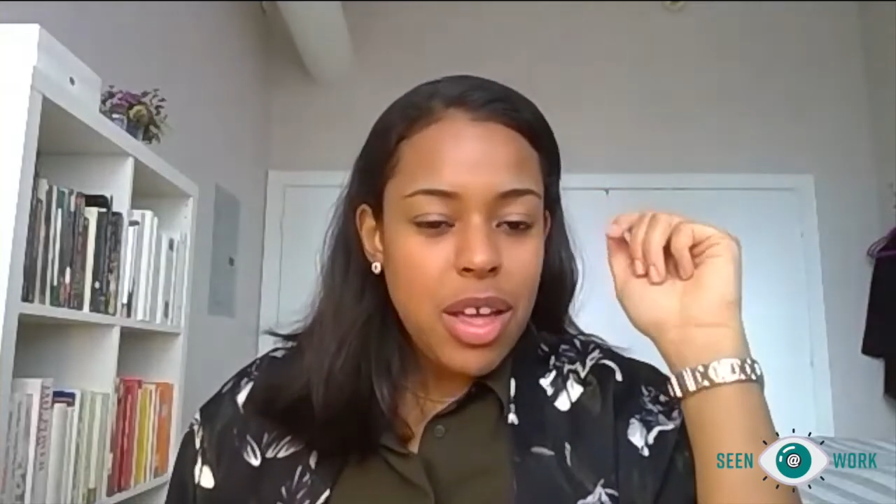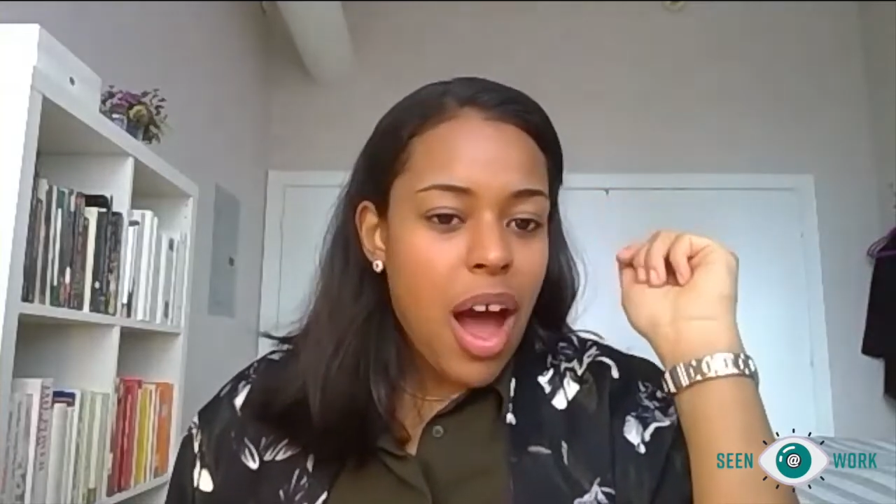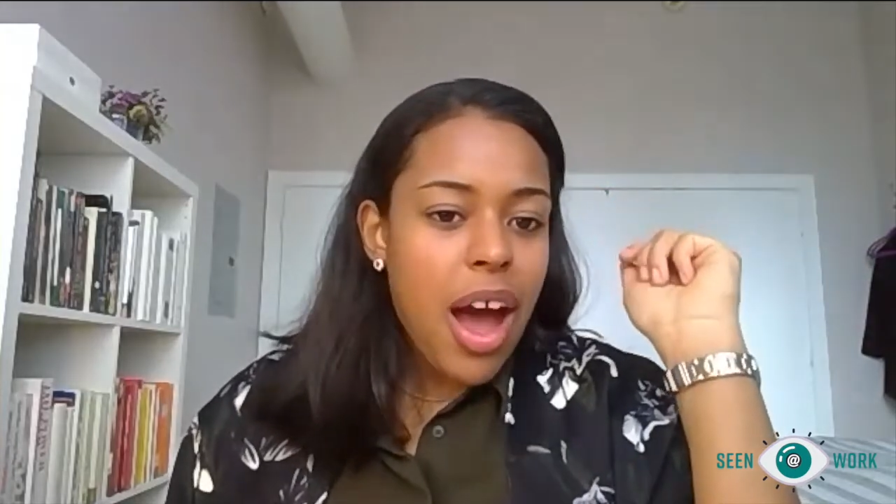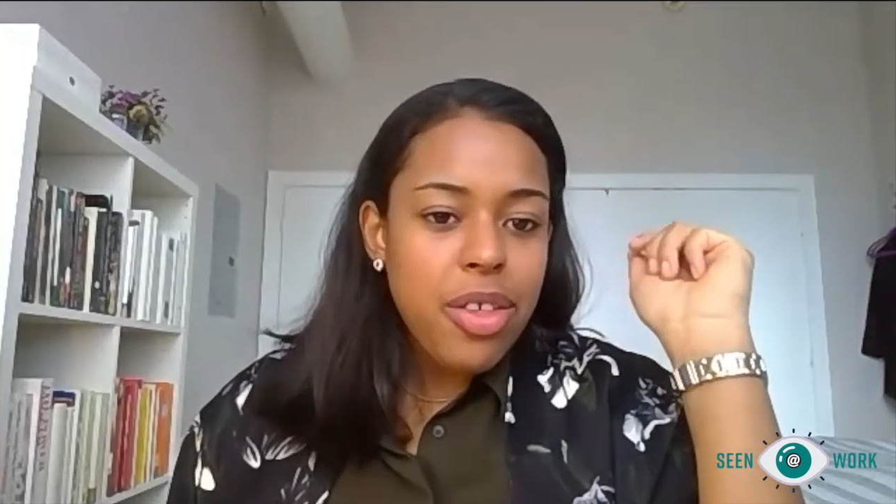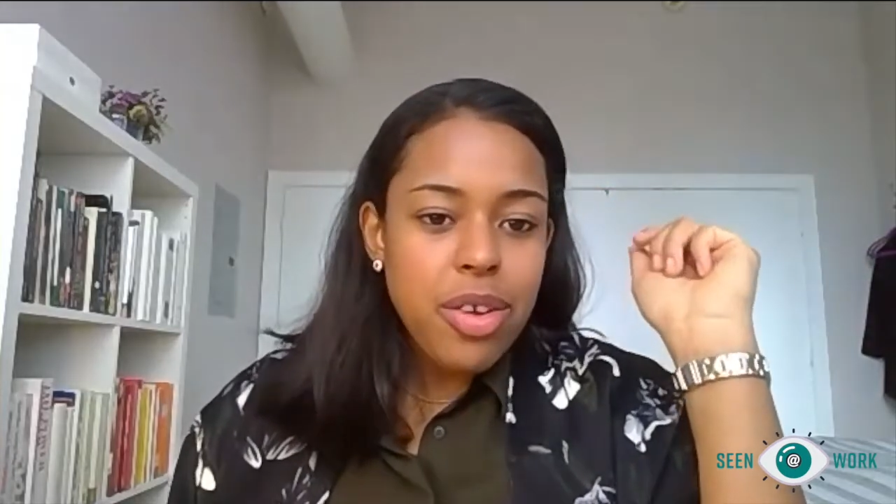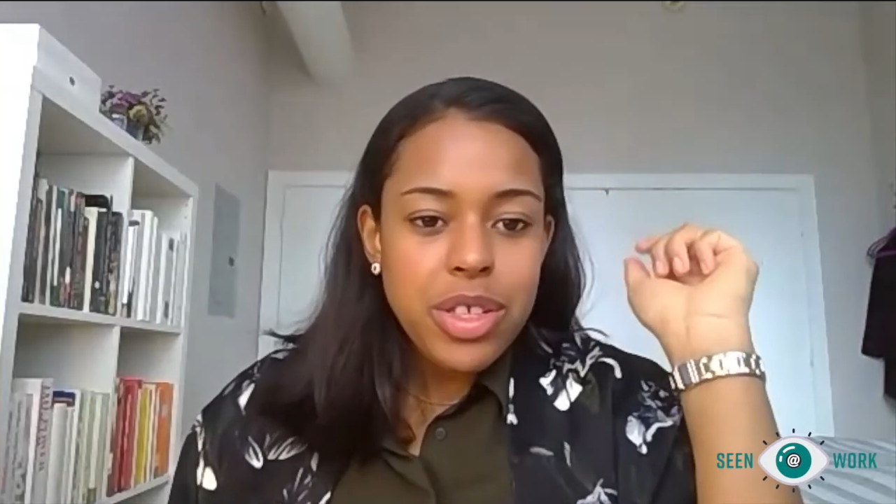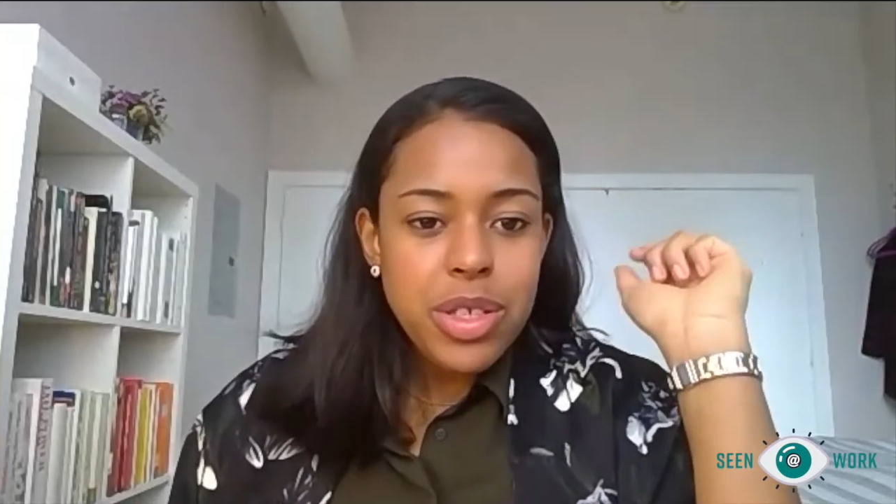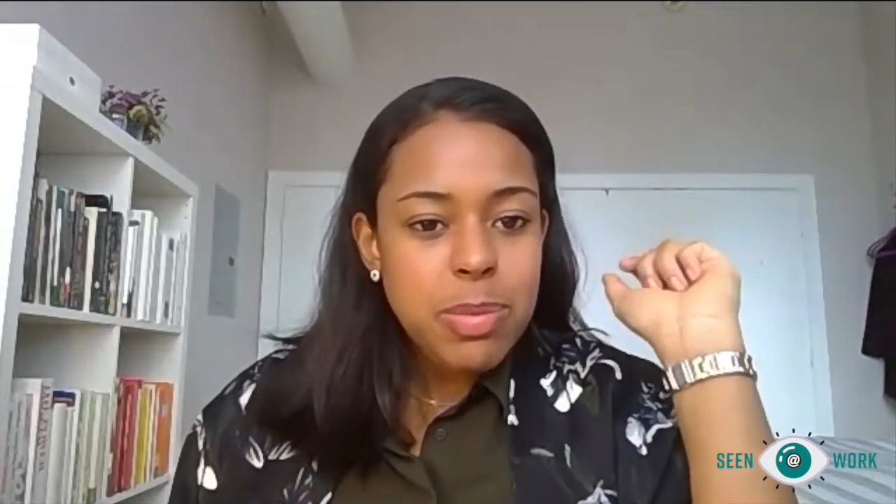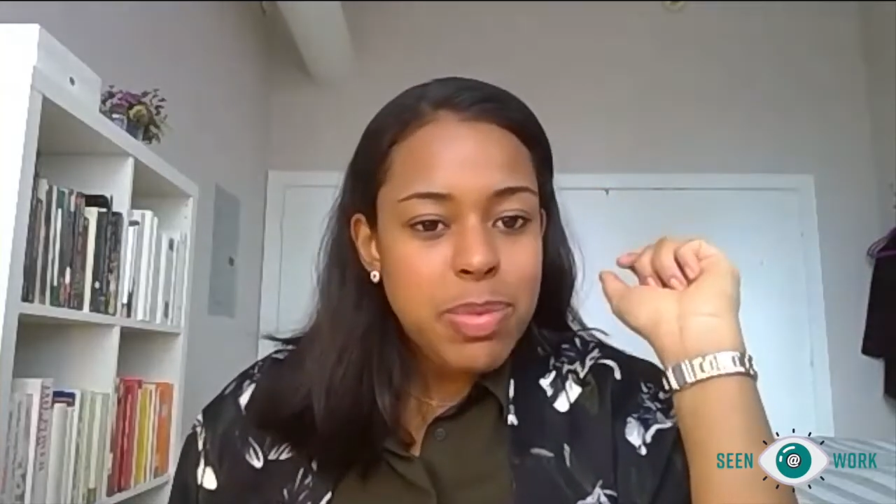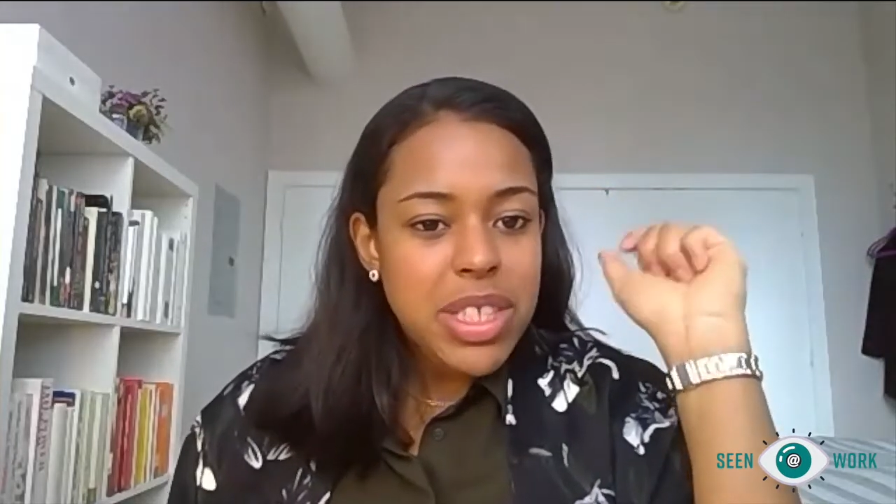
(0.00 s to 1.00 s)
either
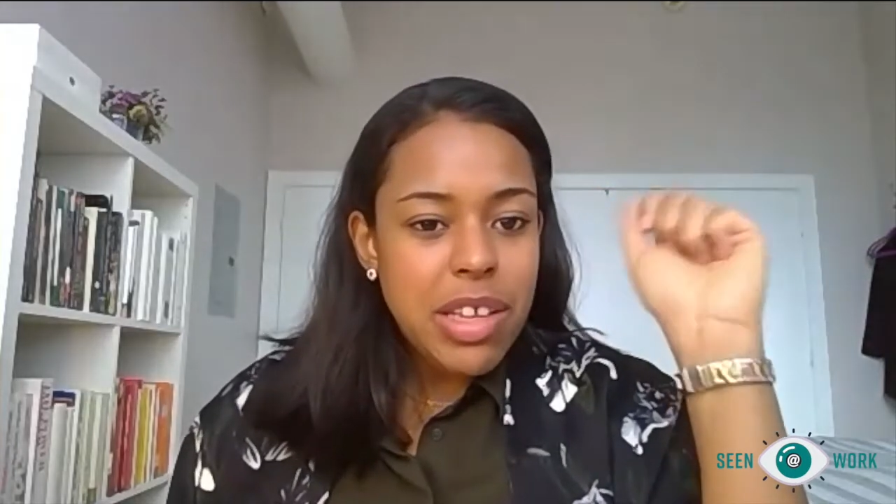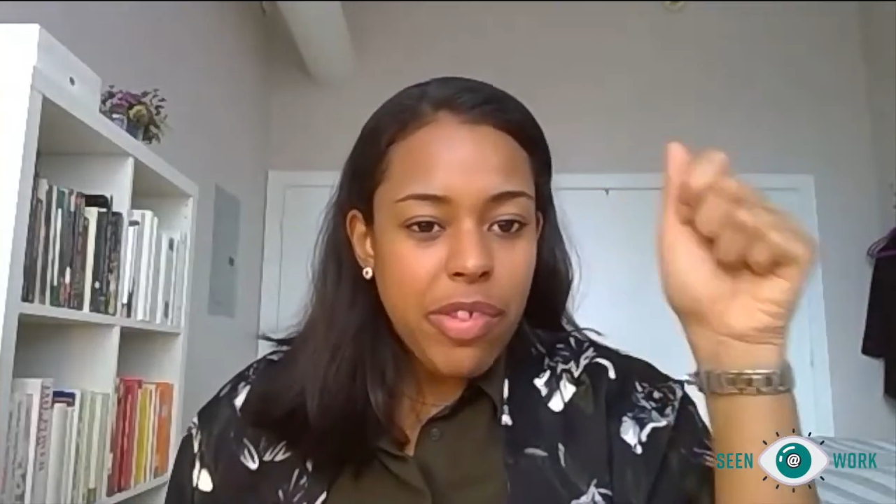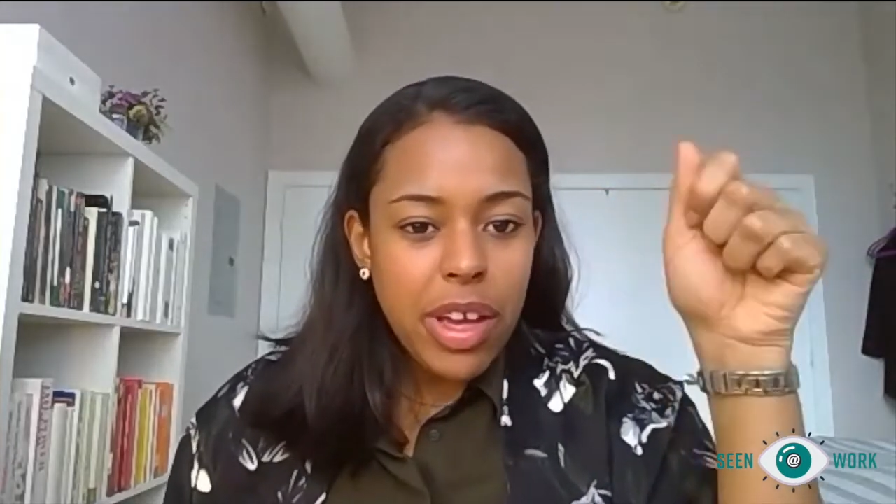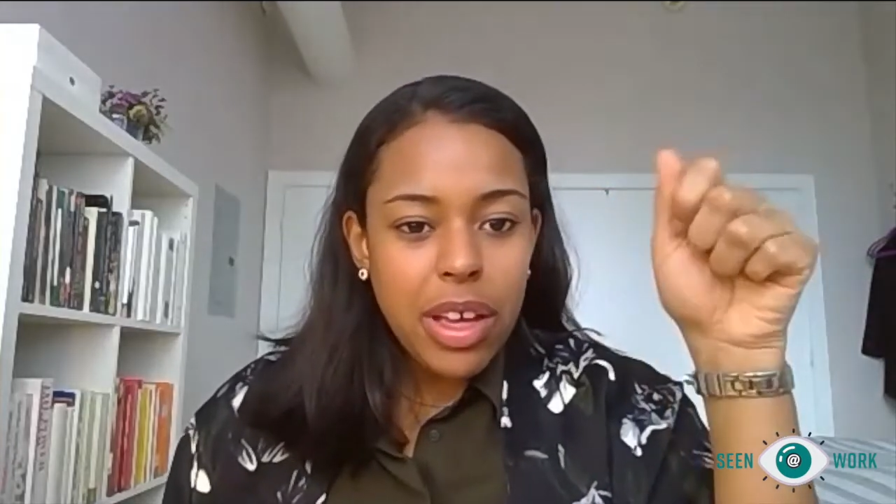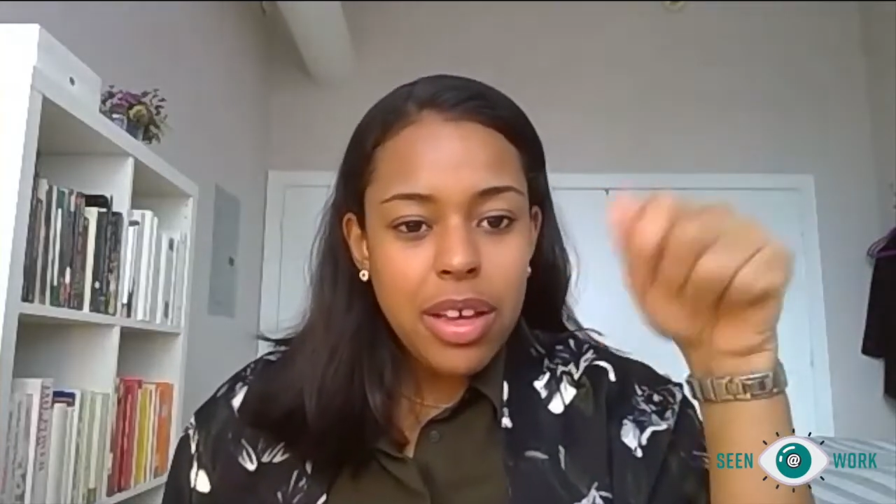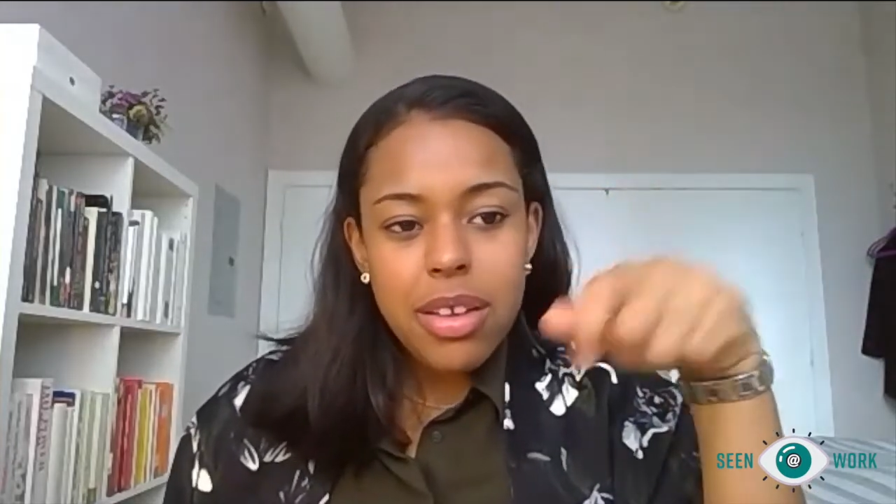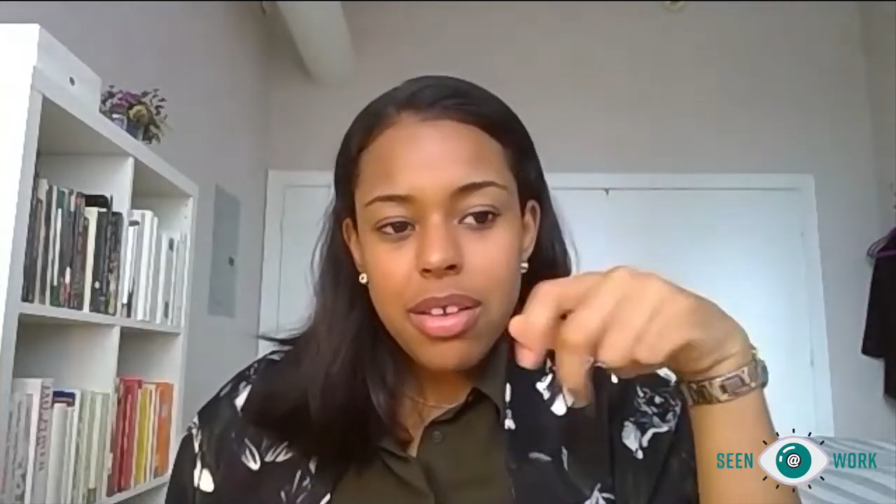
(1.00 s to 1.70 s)
to specific